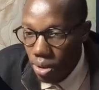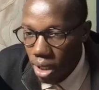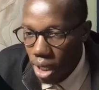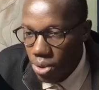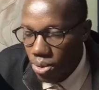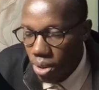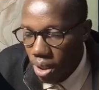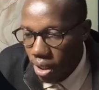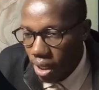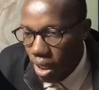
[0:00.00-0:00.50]

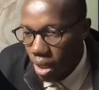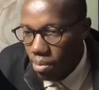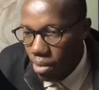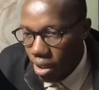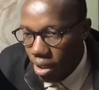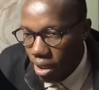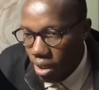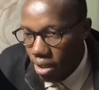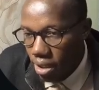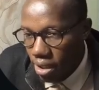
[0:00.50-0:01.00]
actually
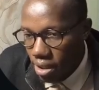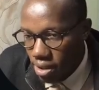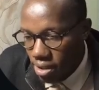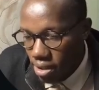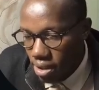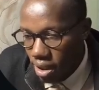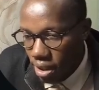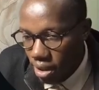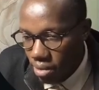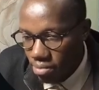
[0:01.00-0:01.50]
coming in
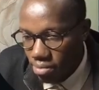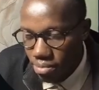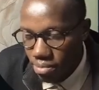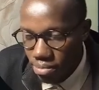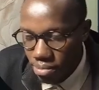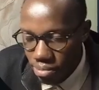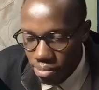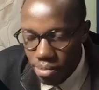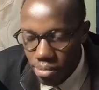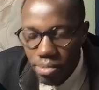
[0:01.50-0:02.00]
as
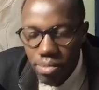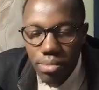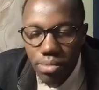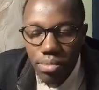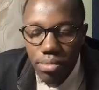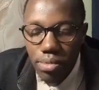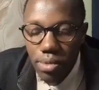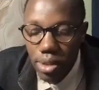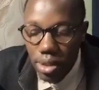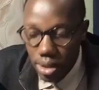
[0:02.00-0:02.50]

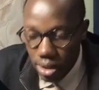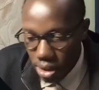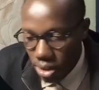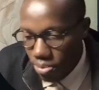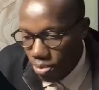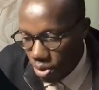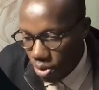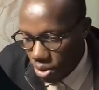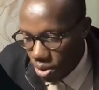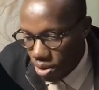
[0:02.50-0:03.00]

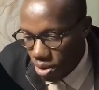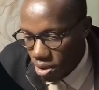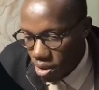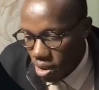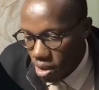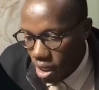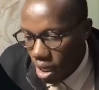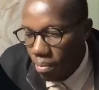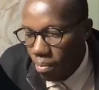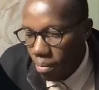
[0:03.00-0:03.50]

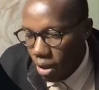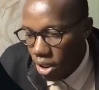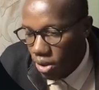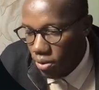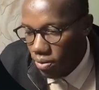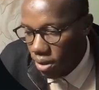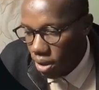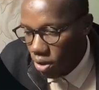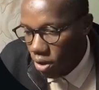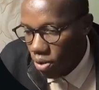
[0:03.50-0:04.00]
submodules. They are part
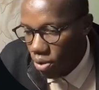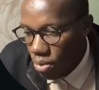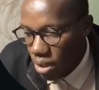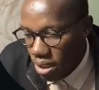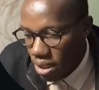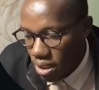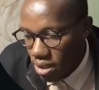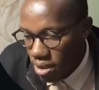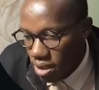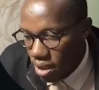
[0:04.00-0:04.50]
of the code
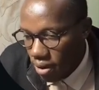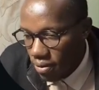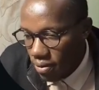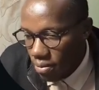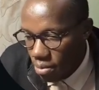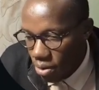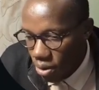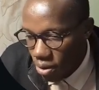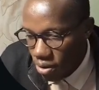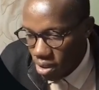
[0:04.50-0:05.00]
base itself
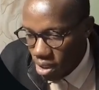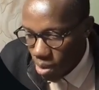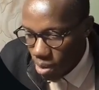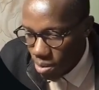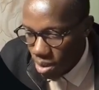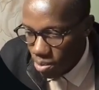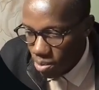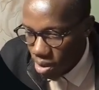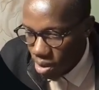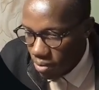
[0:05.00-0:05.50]
because they've
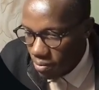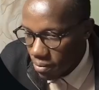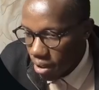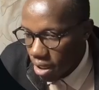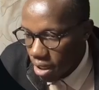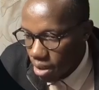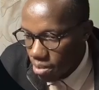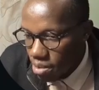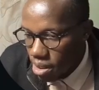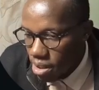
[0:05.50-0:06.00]
been
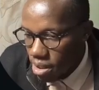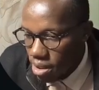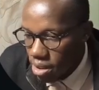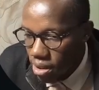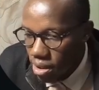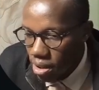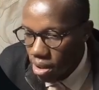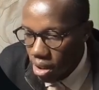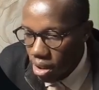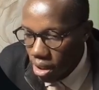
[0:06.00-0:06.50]
modified a bit.
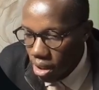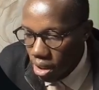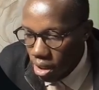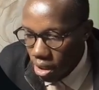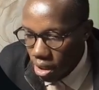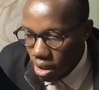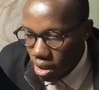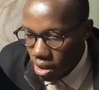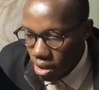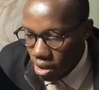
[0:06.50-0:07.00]

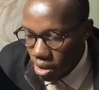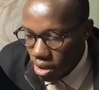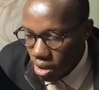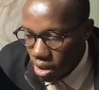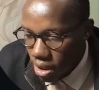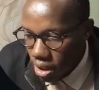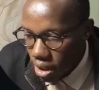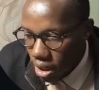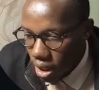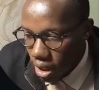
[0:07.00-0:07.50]
And
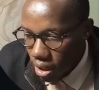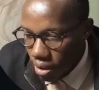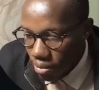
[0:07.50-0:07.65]
then